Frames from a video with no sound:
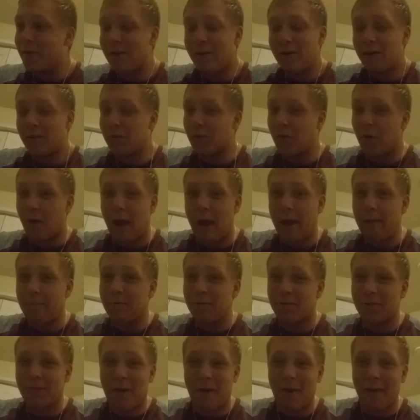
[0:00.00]
So I'm
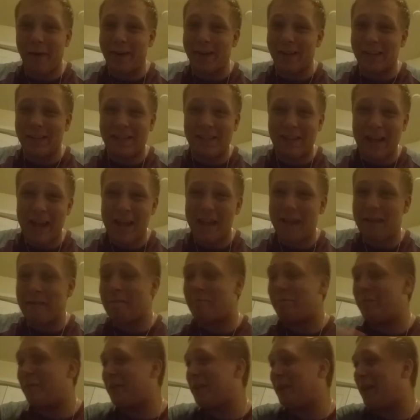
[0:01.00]
sorry to say it,
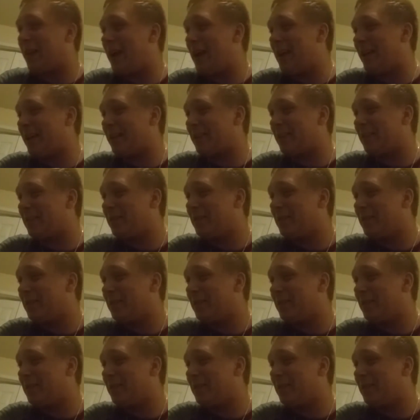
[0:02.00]
but like